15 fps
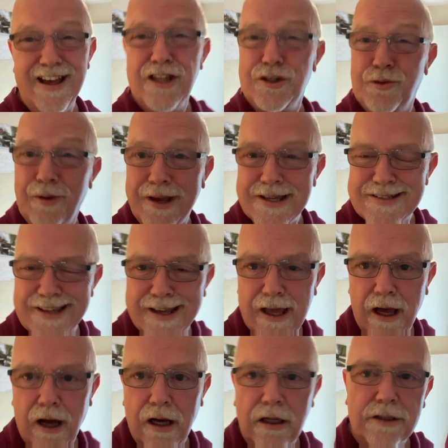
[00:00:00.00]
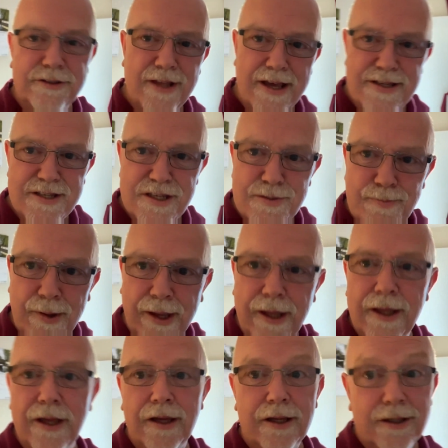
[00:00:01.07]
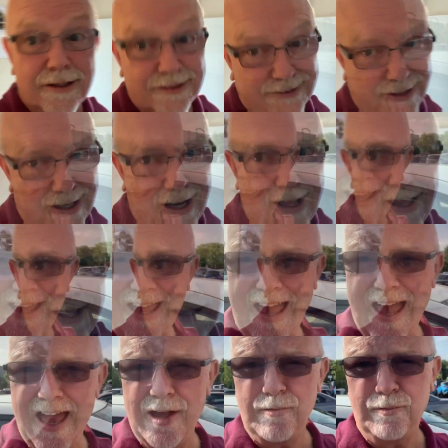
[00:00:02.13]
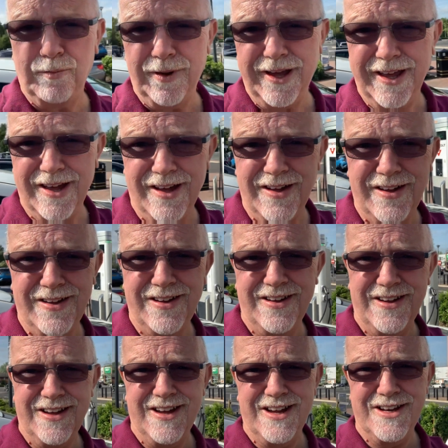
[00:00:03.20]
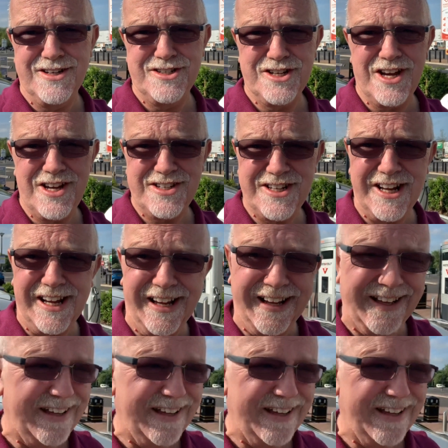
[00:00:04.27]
Twiggy's the car, Daisy's me. See you later. And we are charging.